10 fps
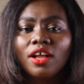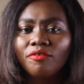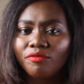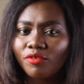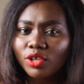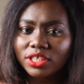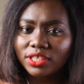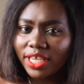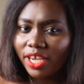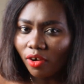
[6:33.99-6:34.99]
For the
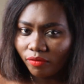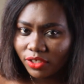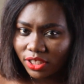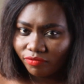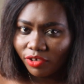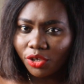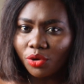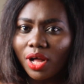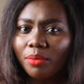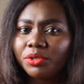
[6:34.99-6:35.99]
sake of this
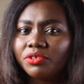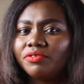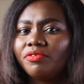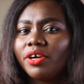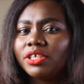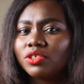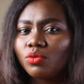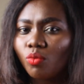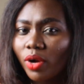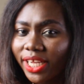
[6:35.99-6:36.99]
video, I'll be referring to
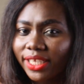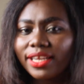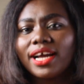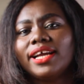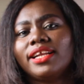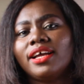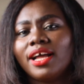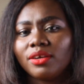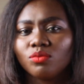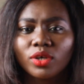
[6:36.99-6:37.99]
189
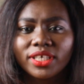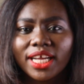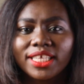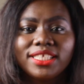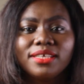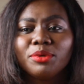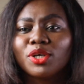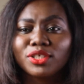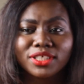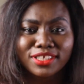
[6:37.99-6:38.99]
and 190
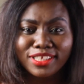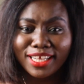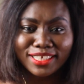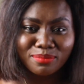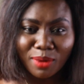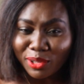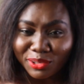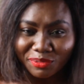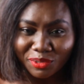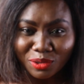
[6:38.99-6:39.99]
because it's less
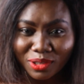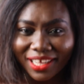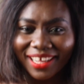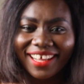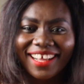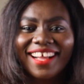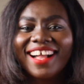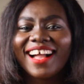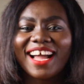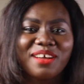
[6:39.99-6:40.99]
mouthful
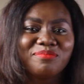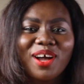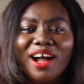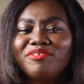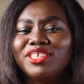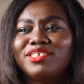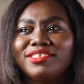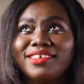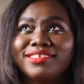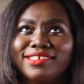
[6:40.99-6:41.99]
and I'm not having to
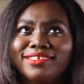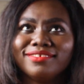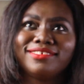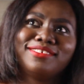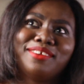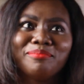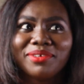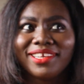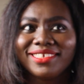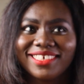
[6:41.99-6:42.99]
say skilled
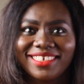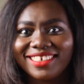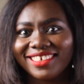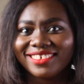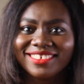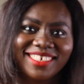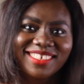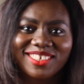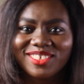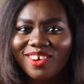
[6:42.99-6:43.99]
nominated and
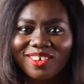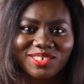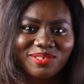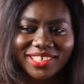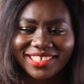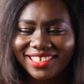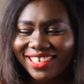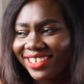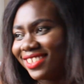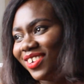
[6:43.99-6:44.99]
it's tongue twisting
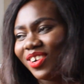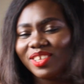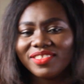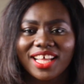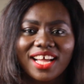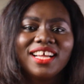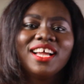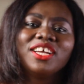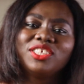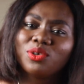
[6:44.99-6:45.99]
and all of that.
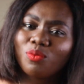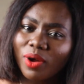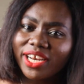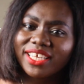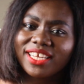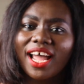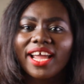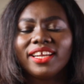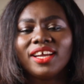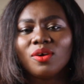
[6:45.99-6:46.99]
So
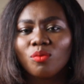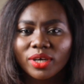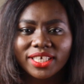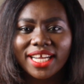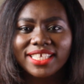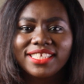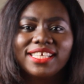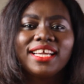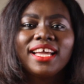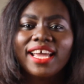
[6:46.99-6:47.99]
189,
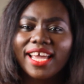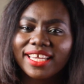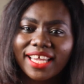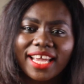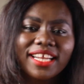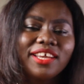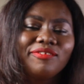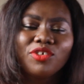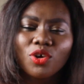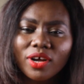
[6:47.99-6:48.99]
190. Again,
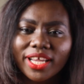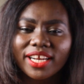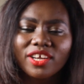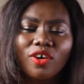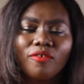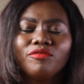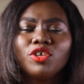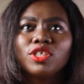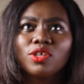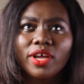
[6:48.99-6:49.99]
if you're getting
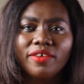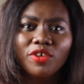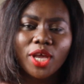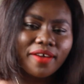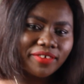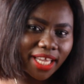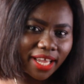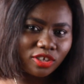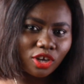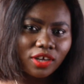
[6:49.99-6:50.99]
confused or if you ever
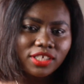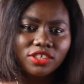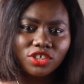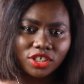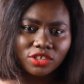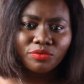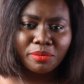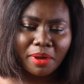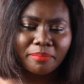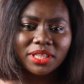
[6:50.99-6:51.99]
get lost, just
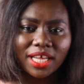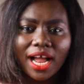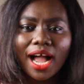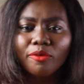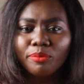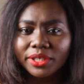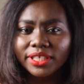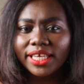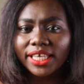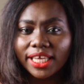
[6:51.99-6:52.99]
remember that I'll be
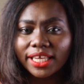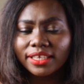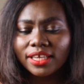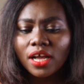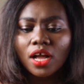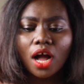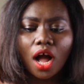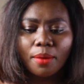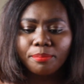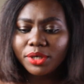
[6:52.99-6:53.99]
linking,
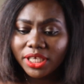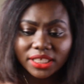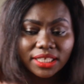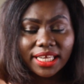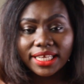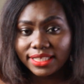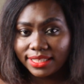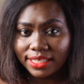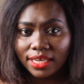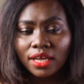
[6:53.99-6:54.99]
putting
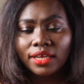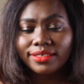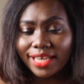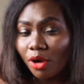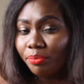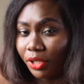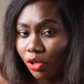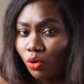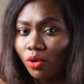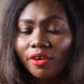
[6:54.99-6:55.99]
links down
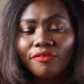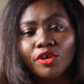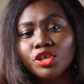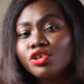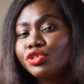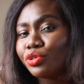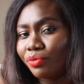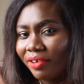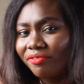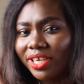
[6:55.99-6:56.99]
below for you to
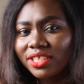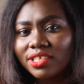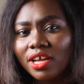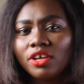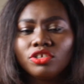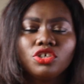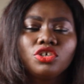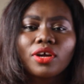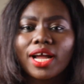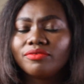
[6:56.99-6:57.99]
reference, so
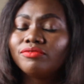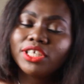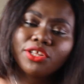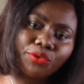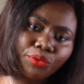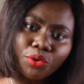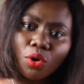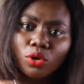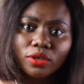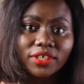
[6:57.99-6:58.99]
you can read through
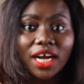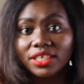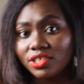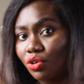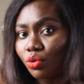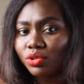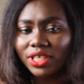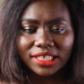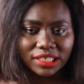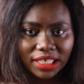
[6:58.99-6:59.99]
all of the articles
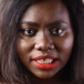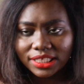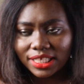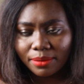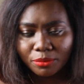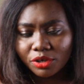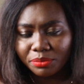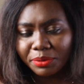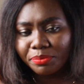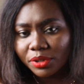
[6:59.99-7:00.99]
and the links that I'm going
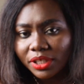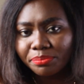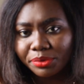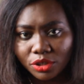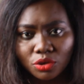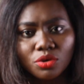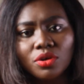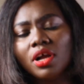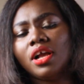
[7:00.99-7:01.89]
to be putting below.